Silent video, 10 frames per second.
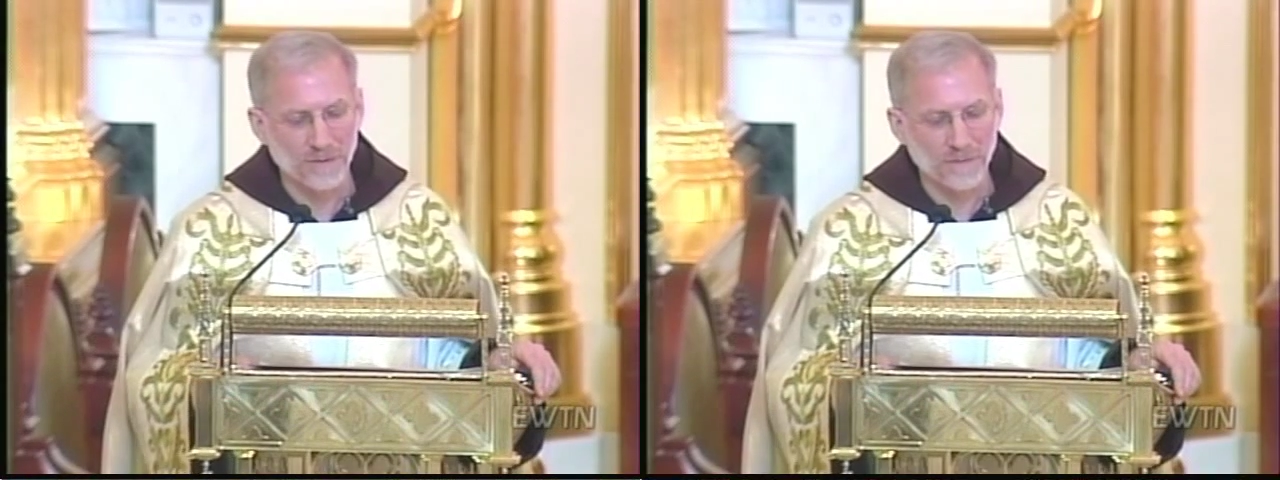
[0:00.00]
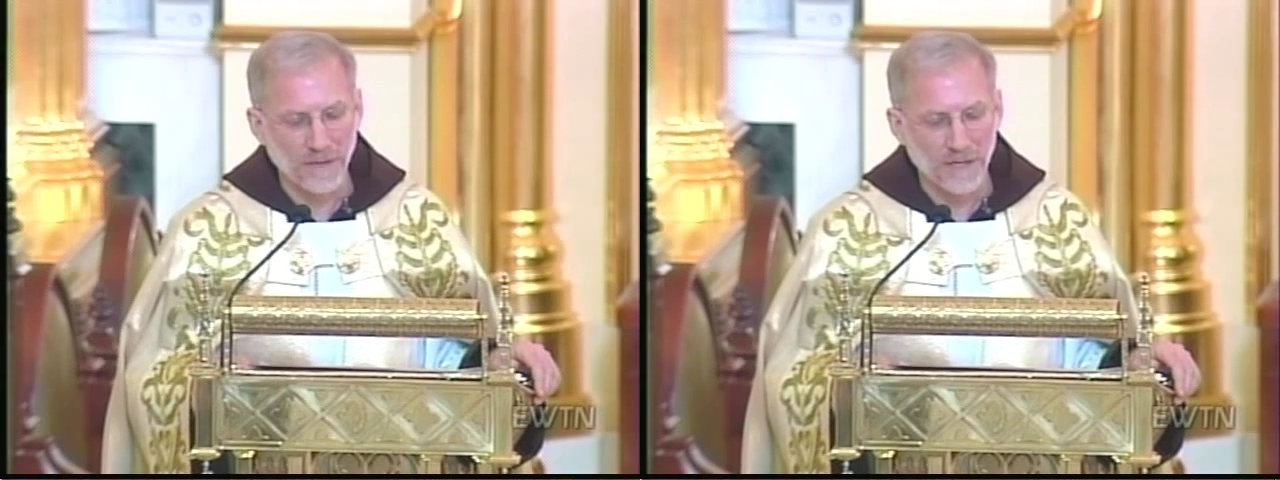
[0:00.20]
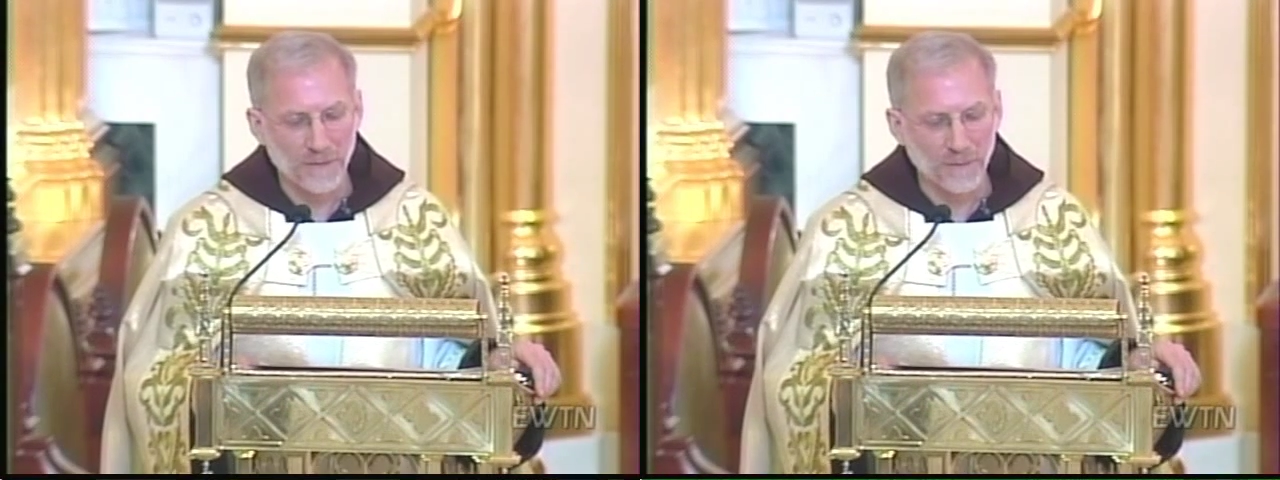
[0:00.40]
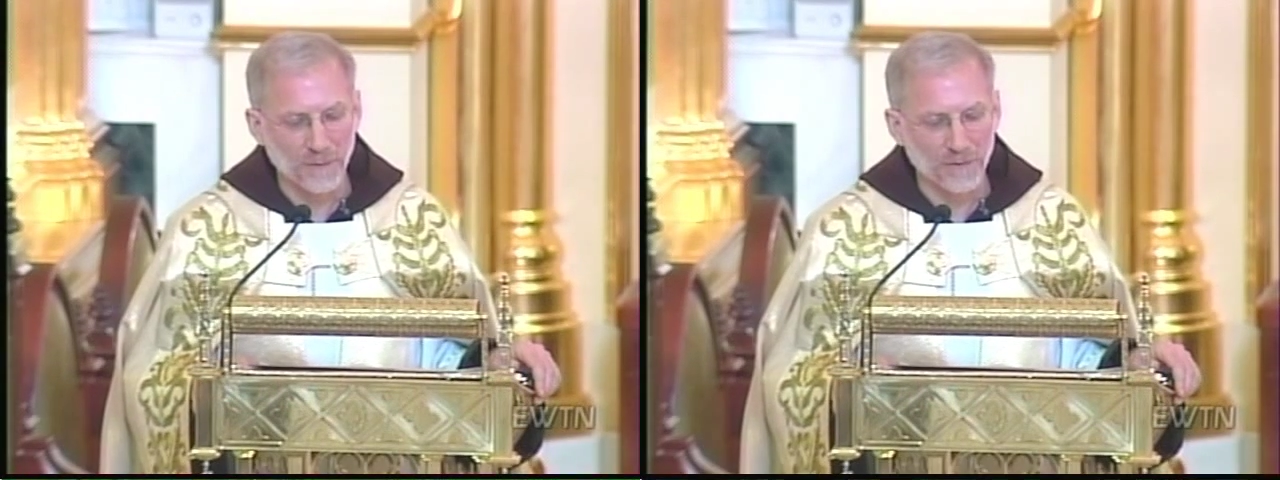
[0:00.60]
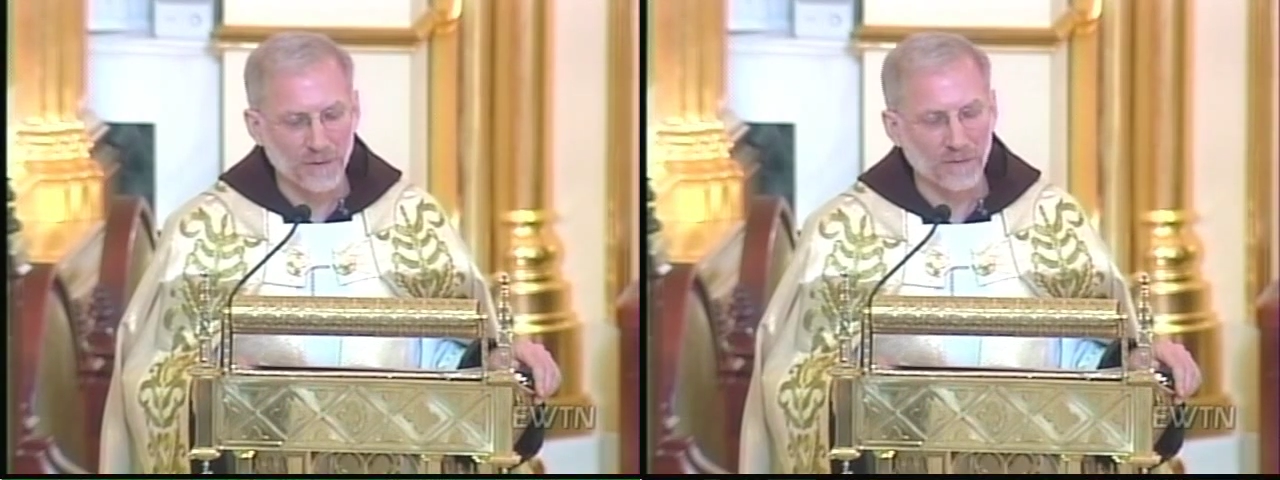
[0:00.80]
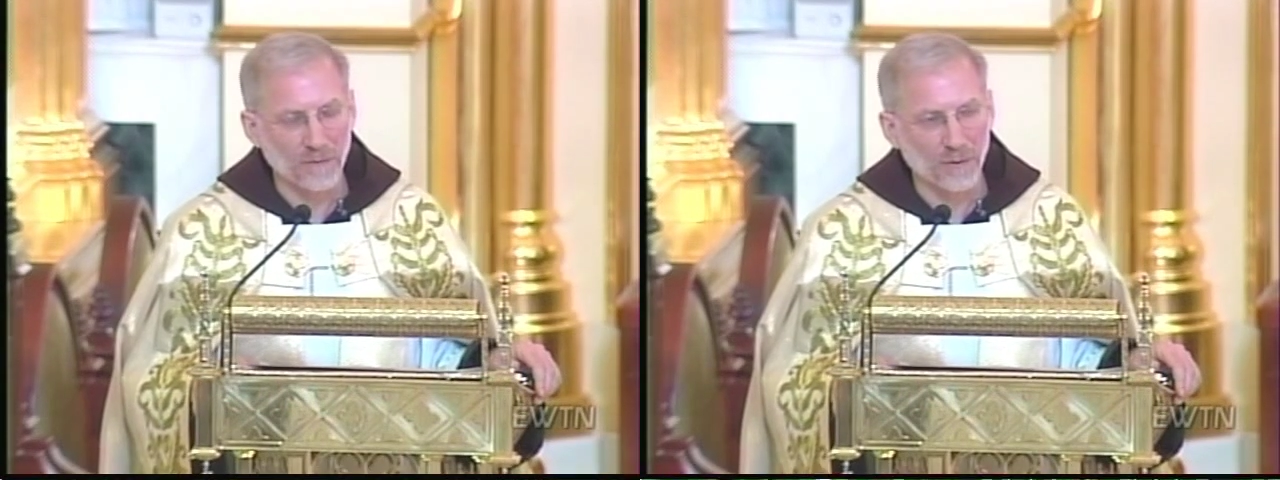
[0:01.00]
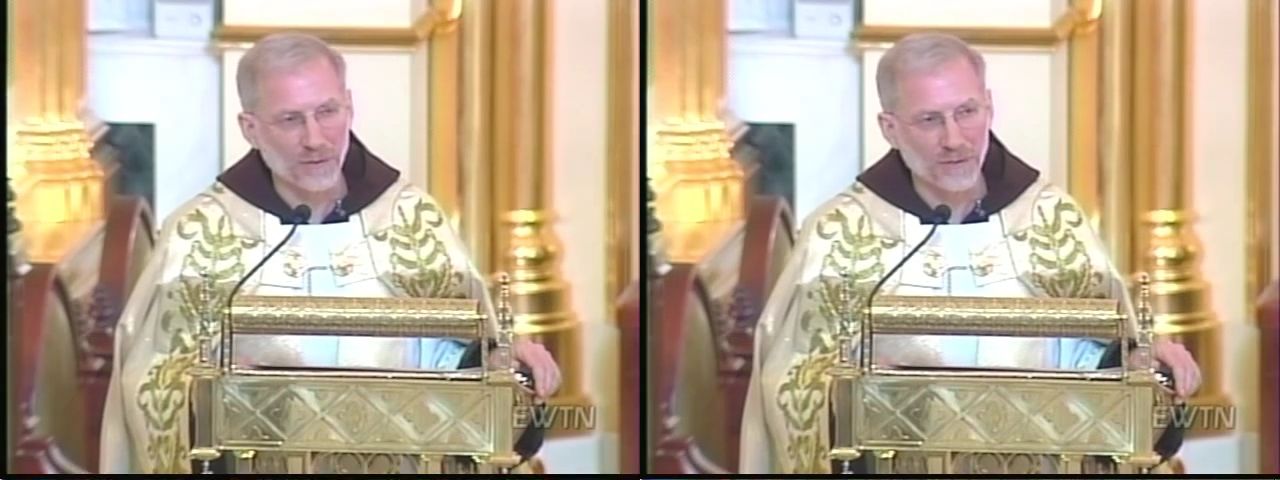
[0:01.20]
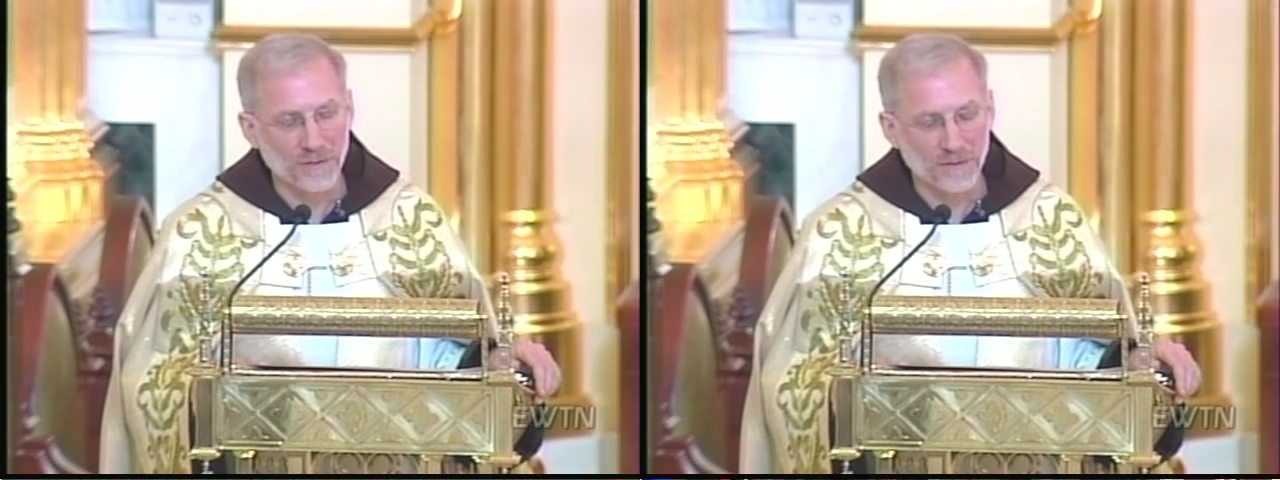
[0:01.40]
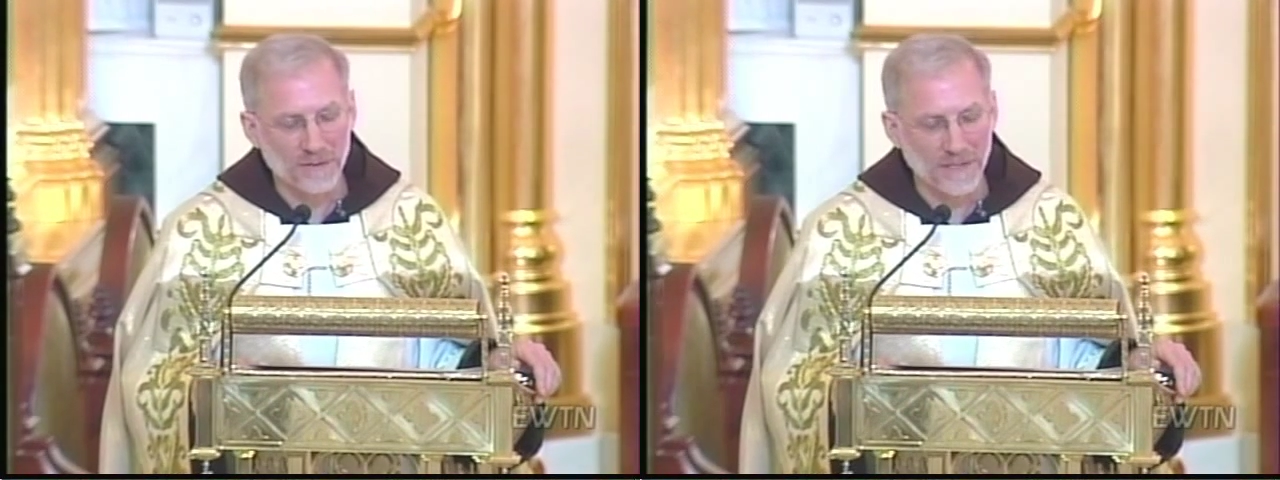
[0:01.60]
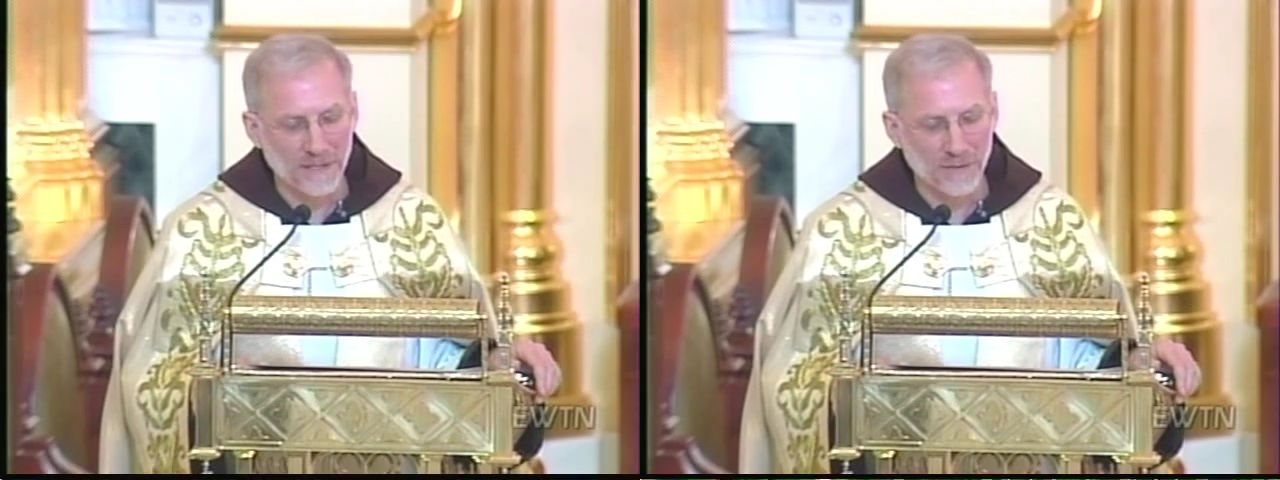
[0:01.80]
the faithful, to devotion to
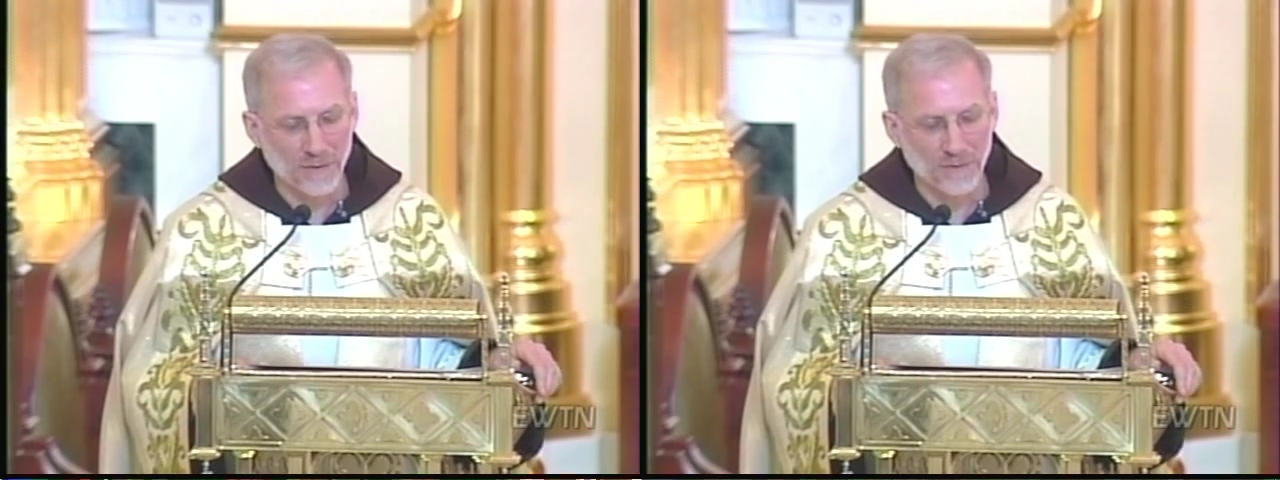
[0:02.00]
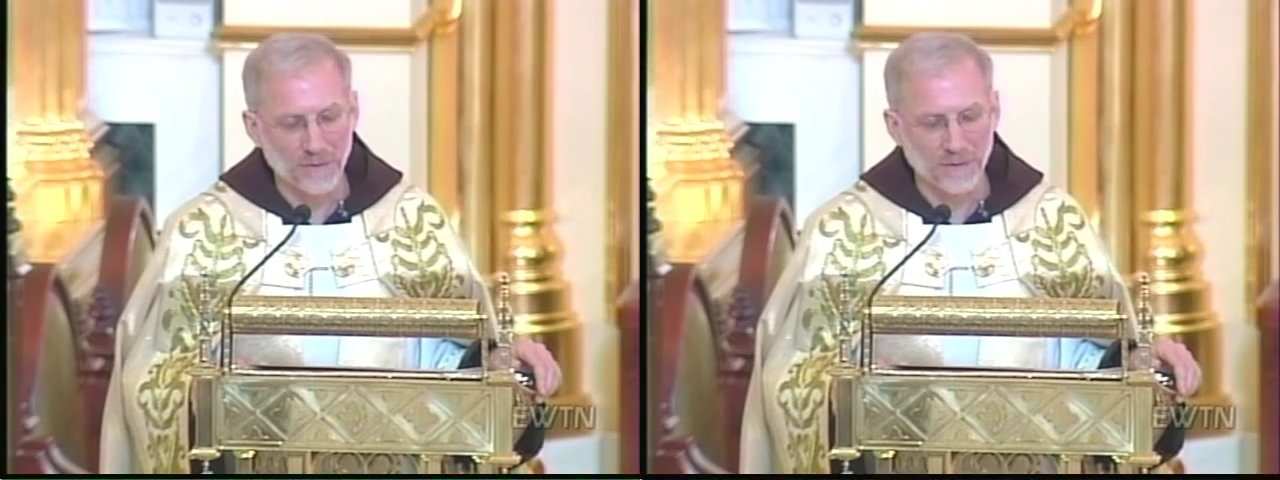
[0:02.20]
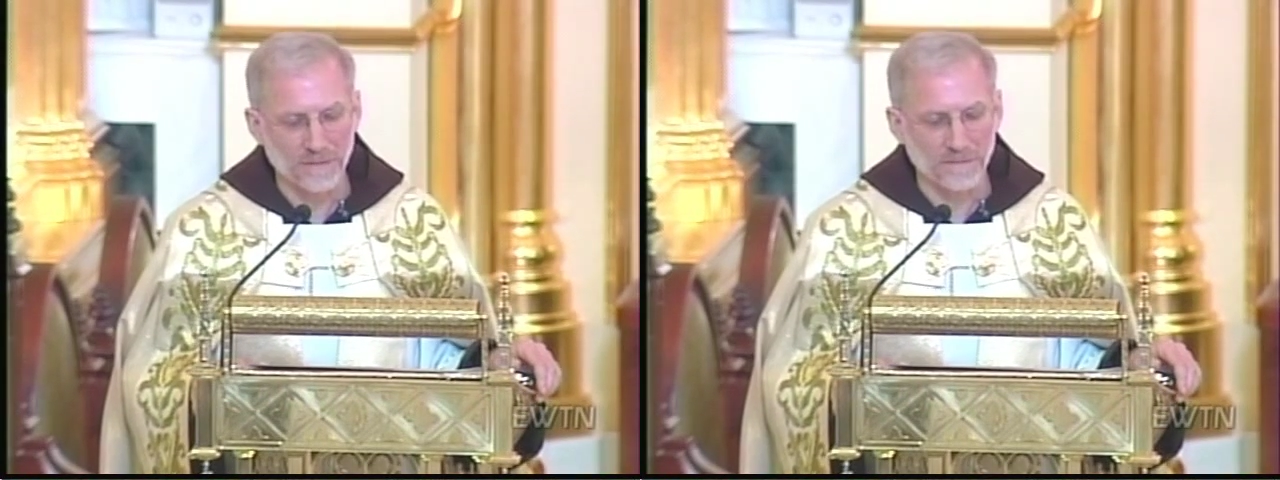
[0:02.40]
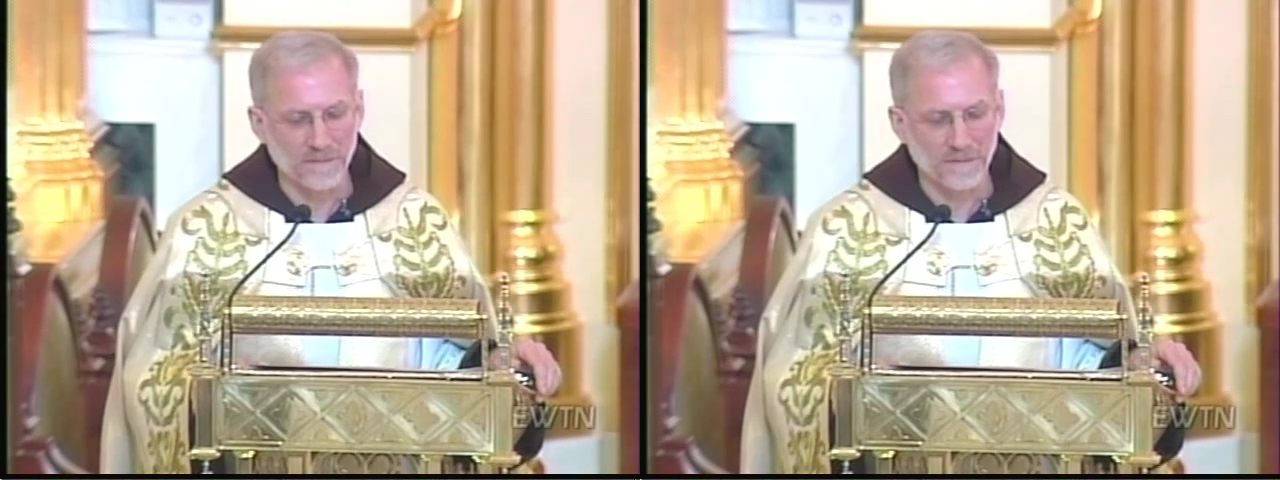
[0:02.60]
Saint Joseph.